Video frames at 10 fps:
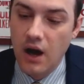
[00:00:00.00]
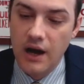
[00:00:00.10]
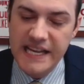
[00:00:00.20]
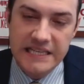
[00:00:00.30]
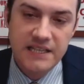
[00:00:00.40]

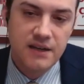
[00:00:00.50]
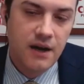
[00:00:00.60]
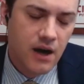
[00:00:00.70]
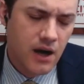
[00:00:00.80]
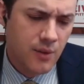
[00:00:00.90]
in
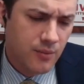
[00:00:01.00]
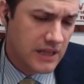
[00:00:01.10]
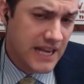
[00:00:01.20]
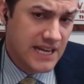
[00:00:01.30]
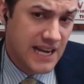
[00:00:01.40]

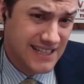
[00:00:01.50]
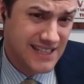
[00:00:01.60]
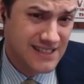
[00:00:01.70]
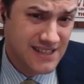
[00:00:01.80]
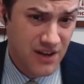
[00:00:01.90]
late
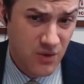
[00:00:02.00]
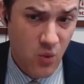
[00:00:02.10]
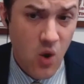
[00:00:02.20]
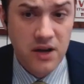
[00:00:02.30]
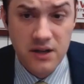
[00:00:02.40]

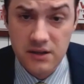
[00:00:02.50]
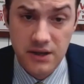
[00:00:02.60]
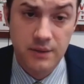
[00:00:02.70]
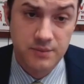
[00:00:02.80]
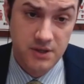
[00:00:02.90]
1971 in the
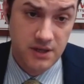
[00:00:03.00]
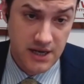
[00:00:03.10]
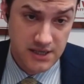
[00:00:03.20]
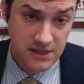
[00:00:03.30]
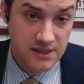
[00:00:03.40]
lead up to the
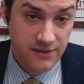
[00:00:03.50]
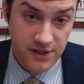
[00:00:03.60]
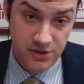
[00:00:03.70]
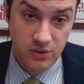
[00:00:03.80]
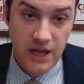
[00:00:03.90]

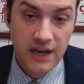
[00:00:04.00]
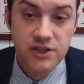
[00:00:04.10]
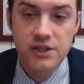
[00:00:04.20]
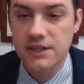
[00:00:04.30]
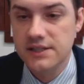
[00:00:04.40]
1972
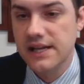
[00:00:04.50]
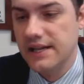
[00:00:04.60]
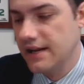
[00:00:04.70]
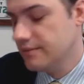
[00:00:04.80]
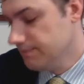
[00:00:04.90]
election. It said
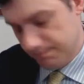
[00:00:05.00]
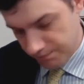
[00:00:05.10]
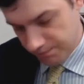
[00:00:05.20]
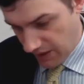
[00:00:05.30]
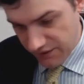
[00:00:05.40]
that
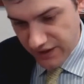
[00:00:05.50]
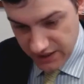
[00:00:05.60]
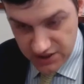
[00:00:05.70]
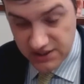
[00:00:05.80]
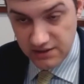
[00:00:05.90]

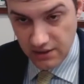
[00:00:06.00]
inflation,